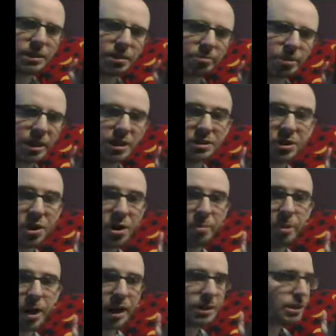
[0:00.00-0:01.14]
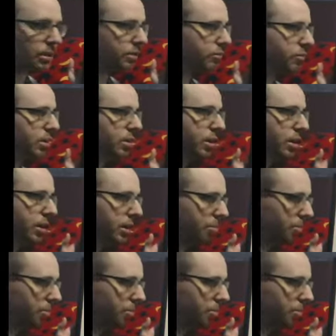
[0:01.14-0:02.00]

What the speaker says: b's are all positive, but